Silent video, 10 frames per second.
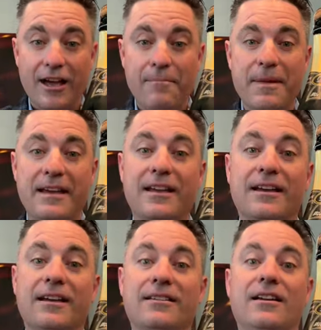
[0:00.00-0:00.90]
making
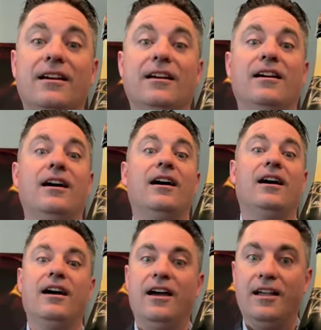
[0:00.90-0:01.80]
it
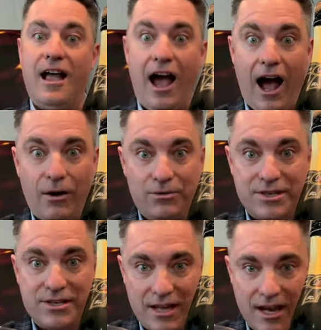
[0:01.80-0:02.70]
an
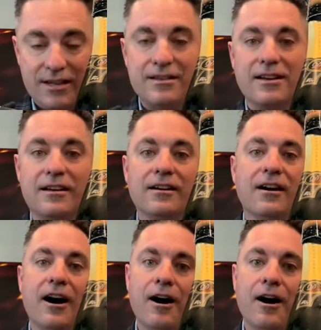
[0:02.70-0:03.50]
outstanding,